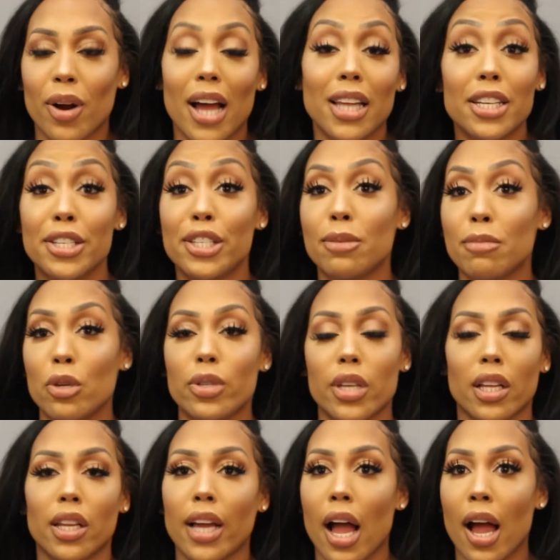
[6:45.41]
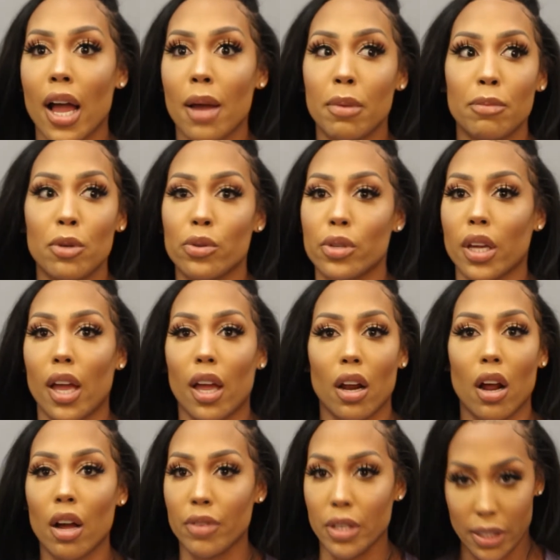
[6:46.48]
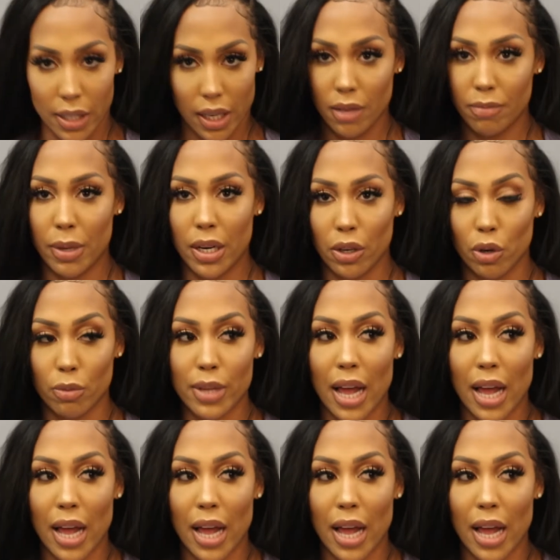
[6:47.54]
I listen to music. Like I'm a music head, obviously, been in groups.